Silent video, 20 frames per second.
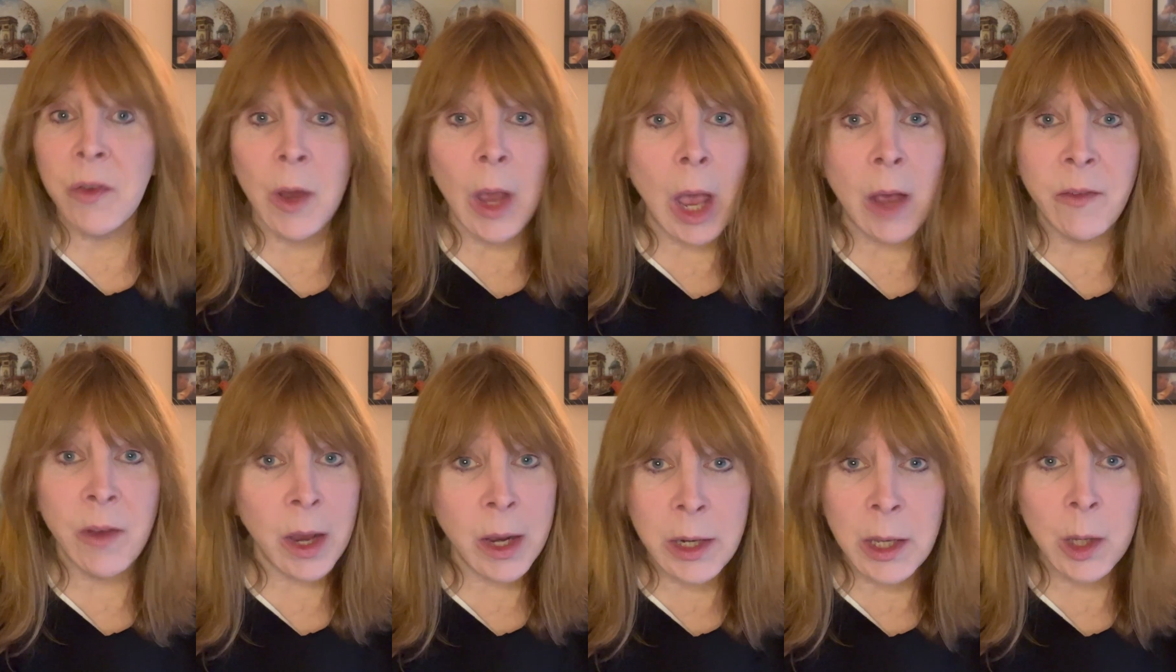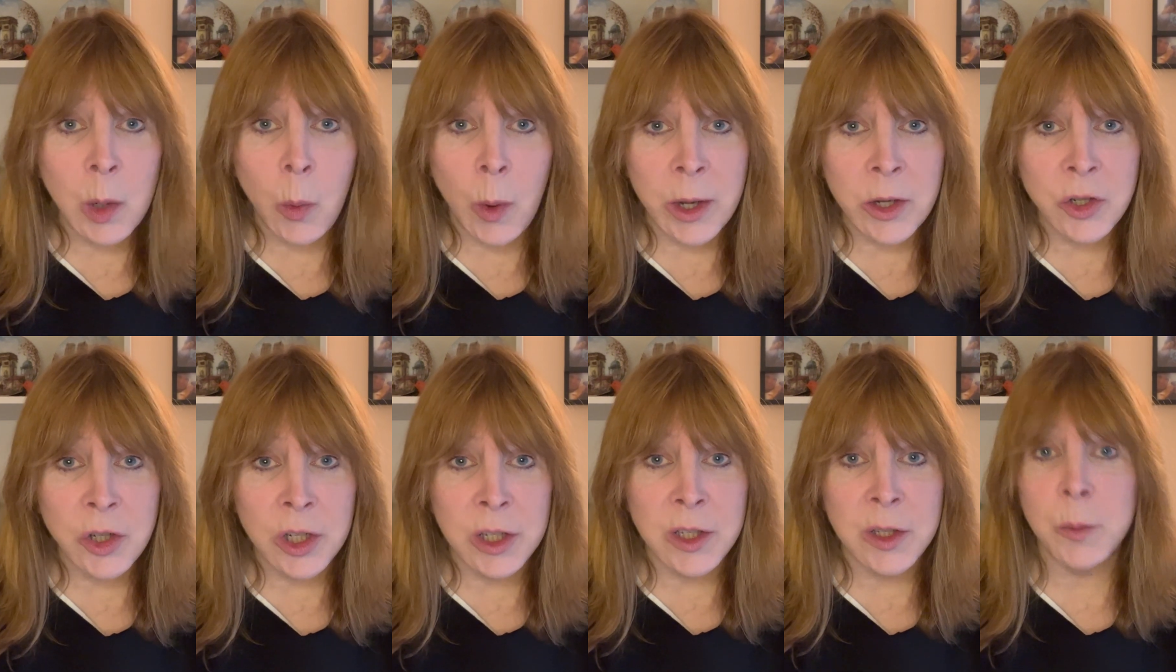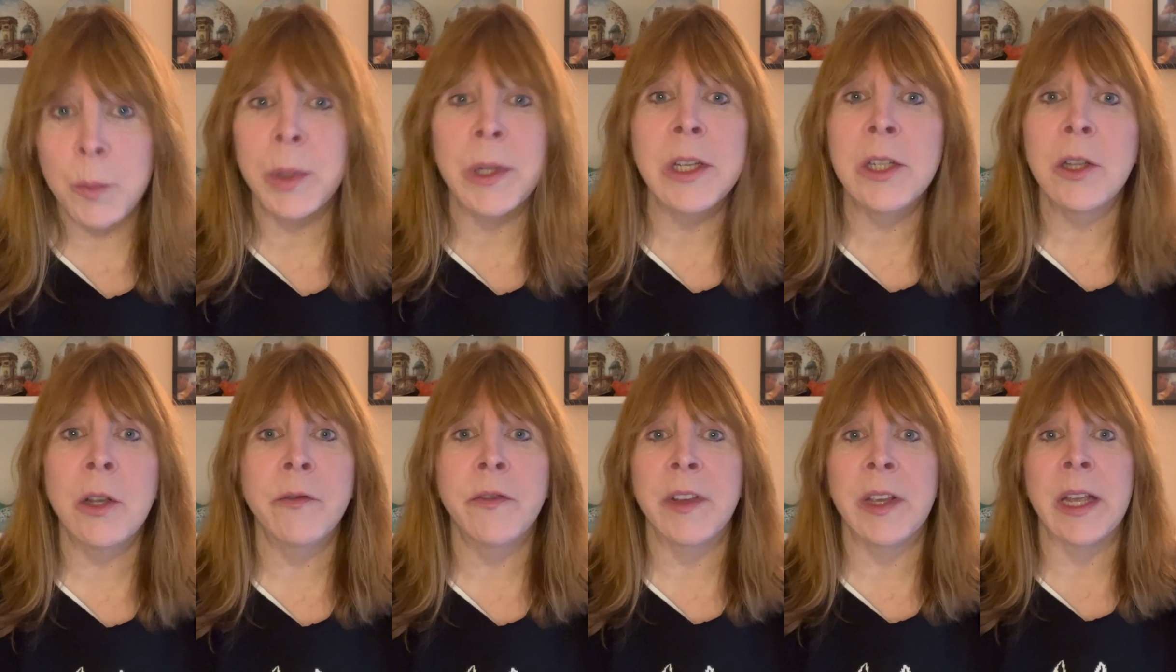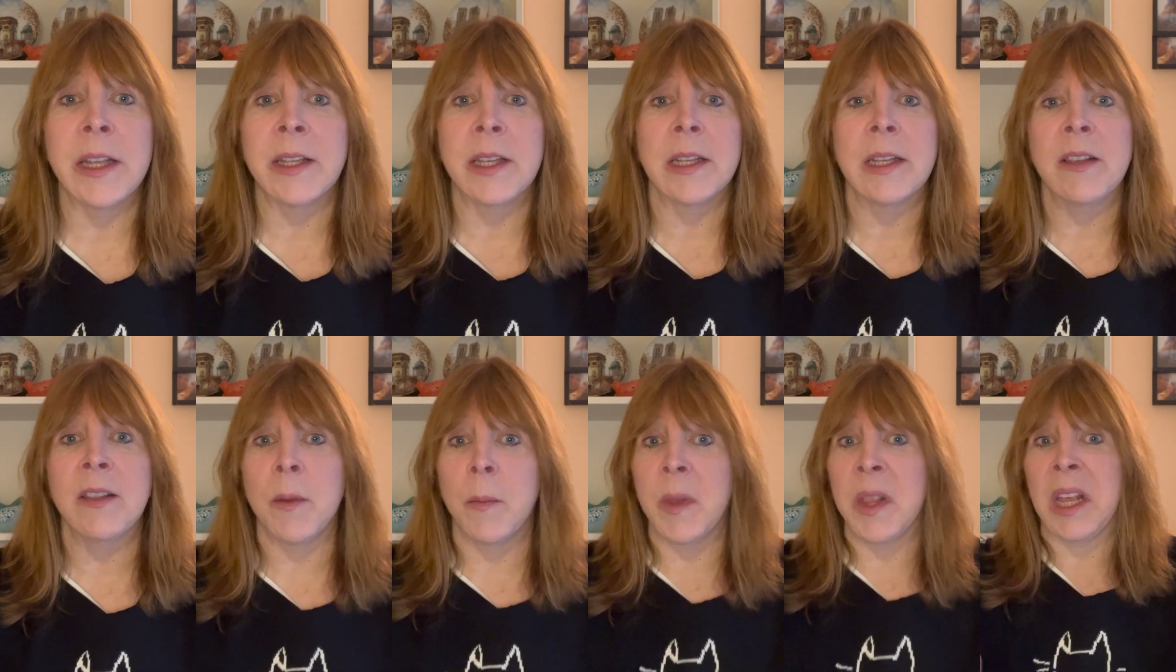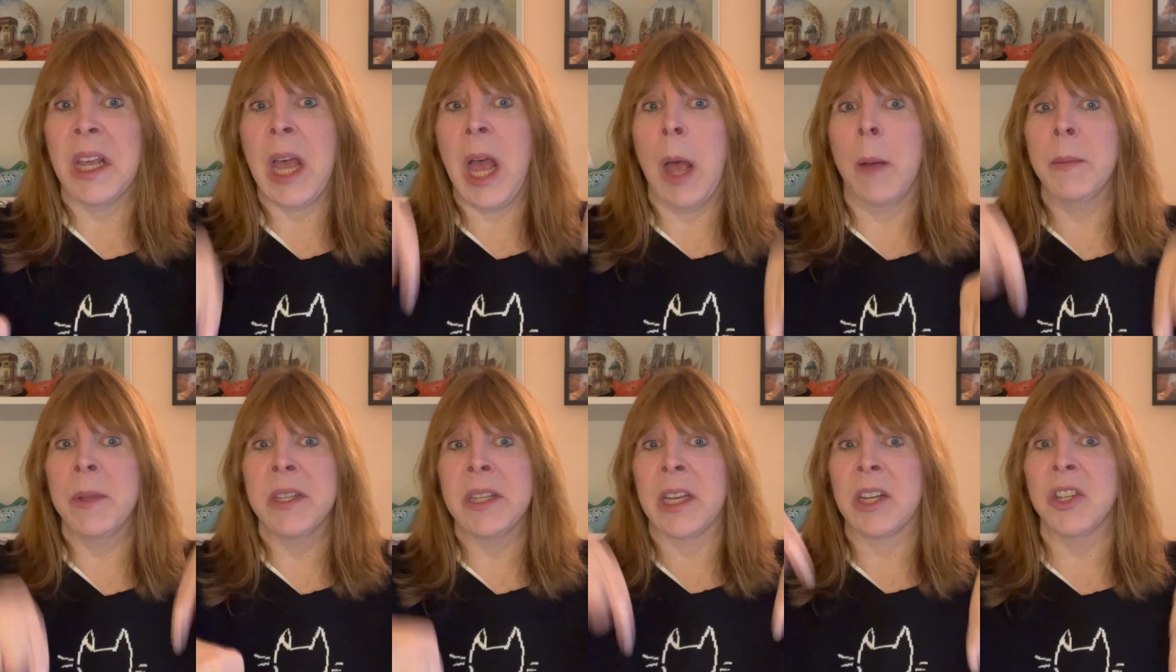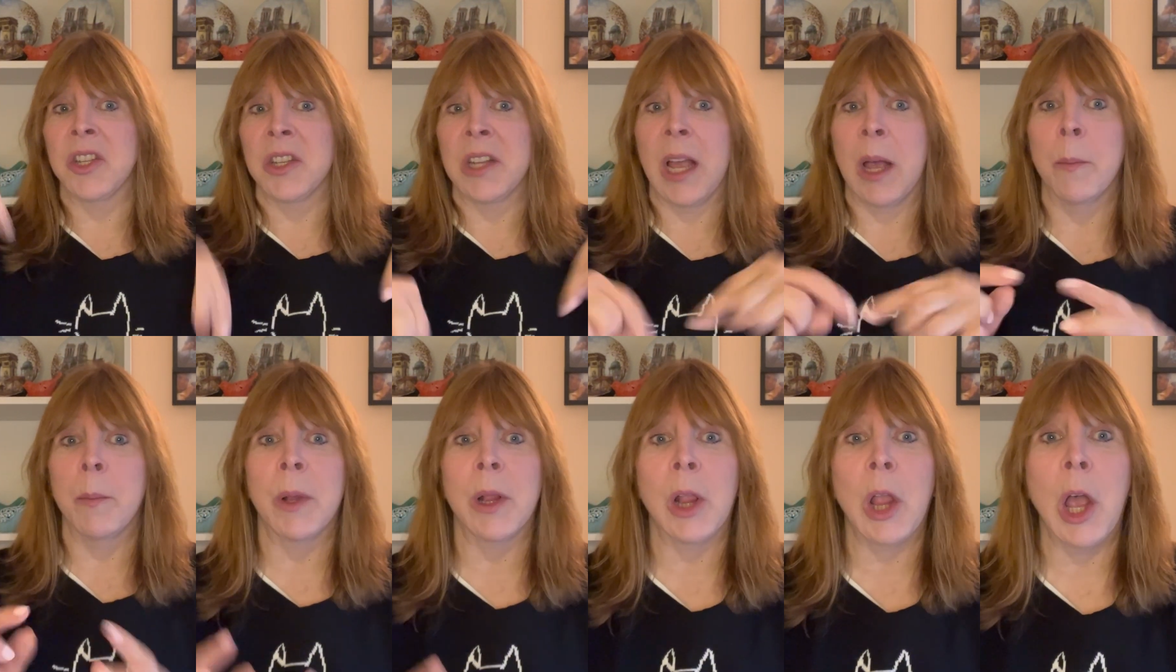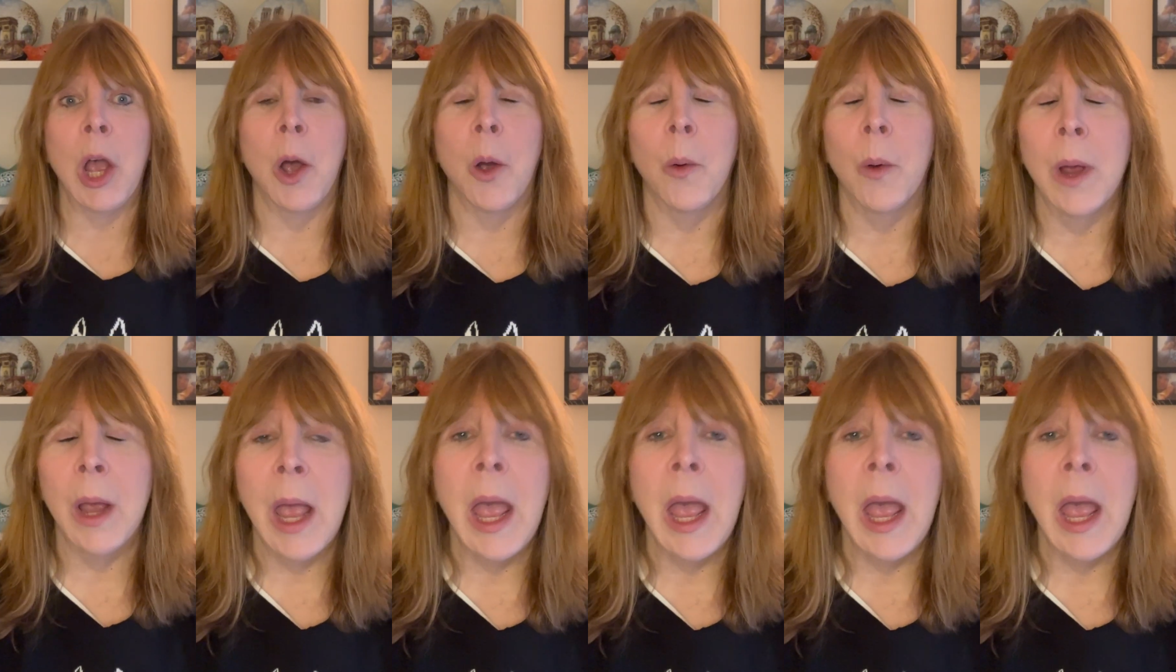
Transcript: have any questions, please don't forget to leave them in the comment section down below.